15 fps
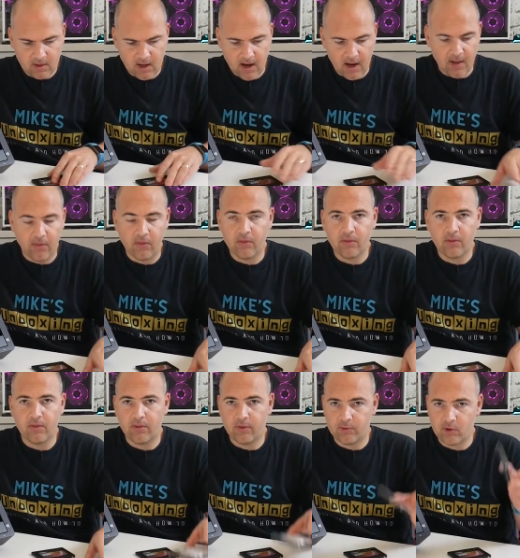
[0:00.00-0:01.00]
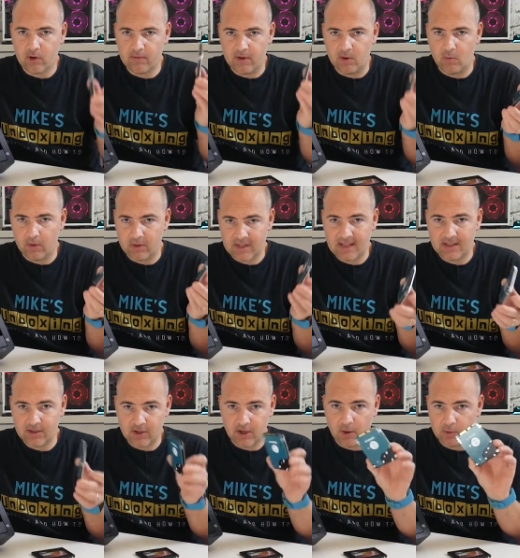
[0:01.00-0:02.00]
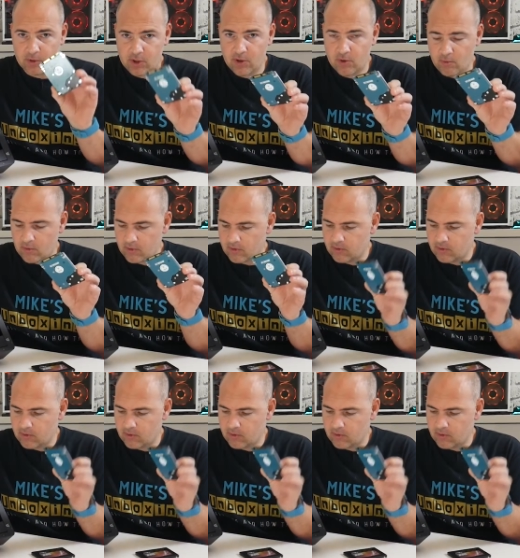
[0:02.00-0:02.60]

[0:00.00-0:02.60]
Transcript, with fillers: and the drive that you want the data to go to,